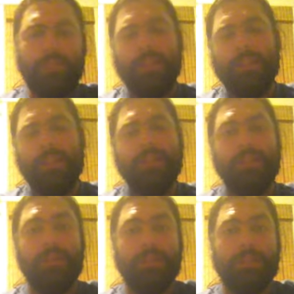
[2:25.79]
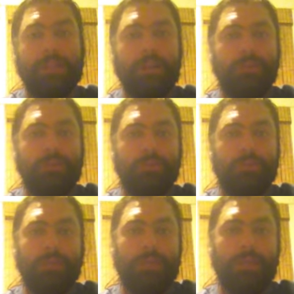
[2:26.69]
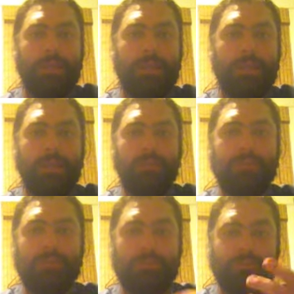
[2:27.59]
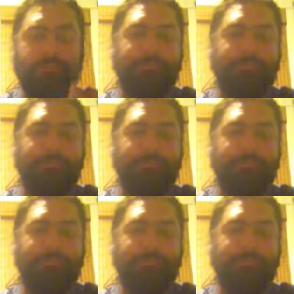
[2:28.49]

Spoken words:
I lied down on the couch this one day, and I was,